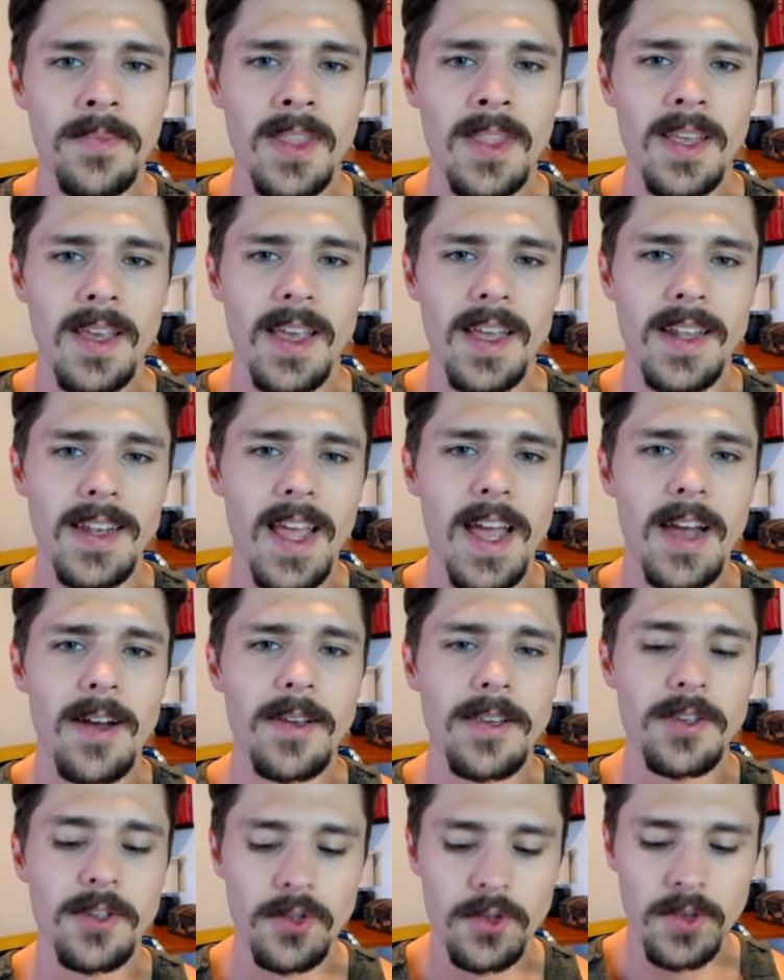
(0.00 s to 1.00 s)
and now
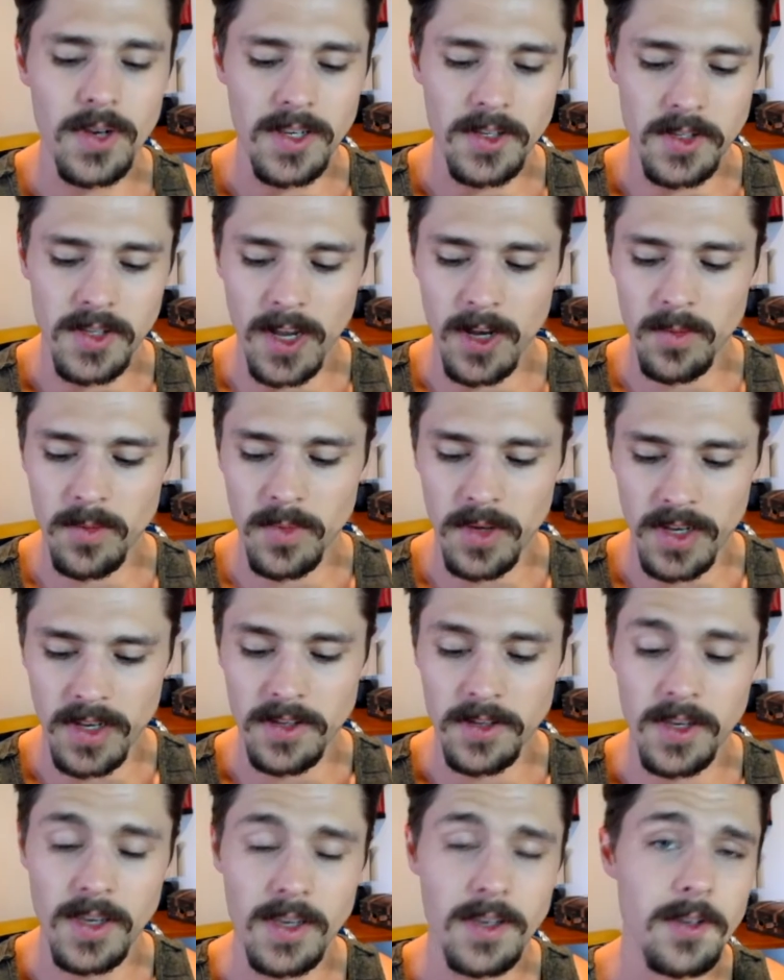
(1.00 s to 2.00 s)
he's stressed out
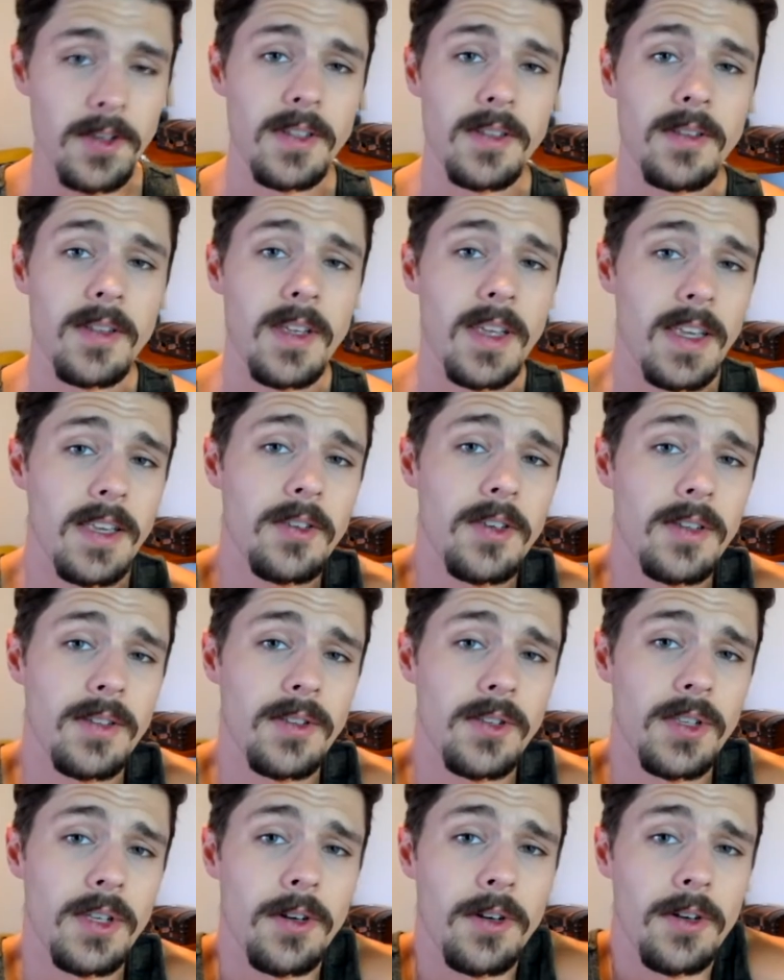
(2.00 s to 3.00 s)
because he's
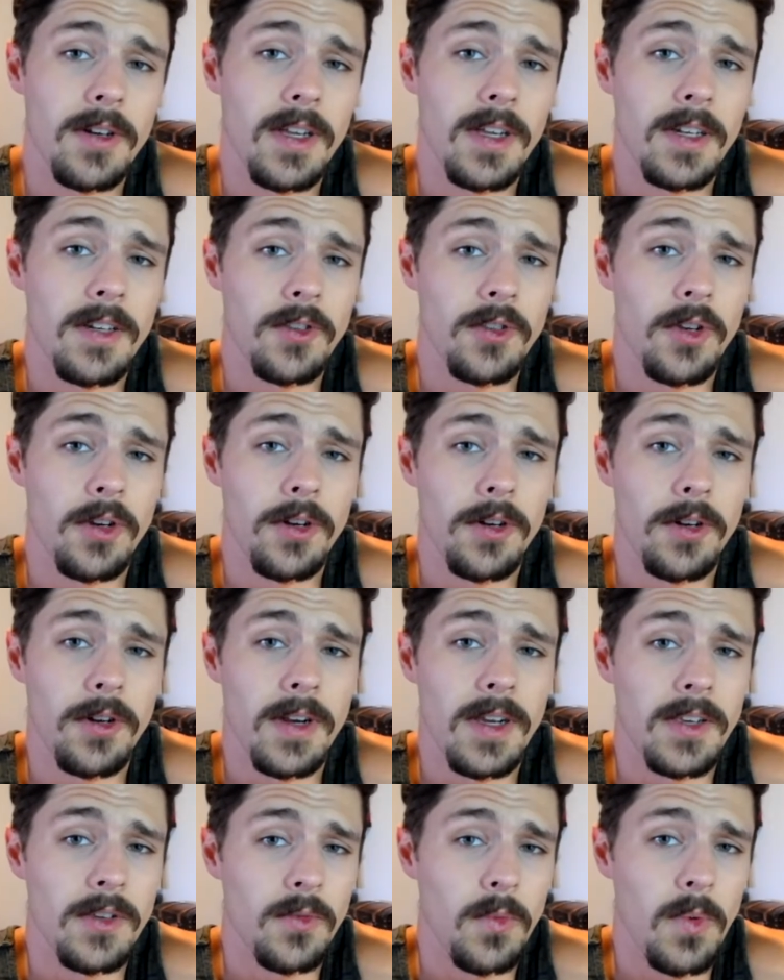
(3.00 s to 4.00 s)
considered a
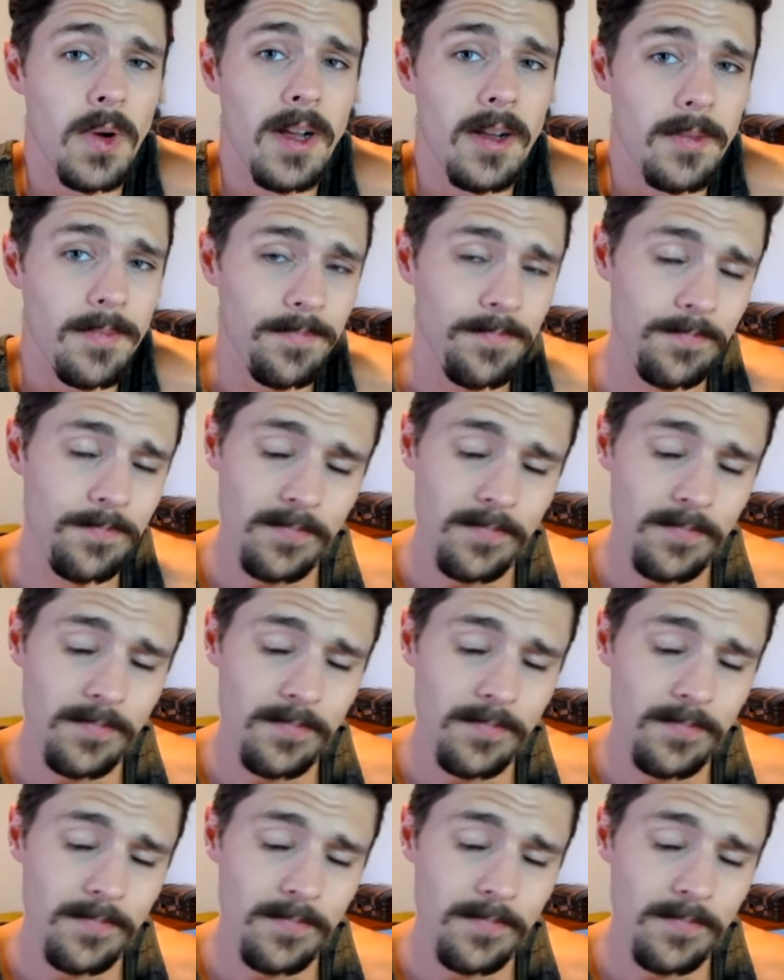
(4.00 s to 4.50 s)
deserter as well.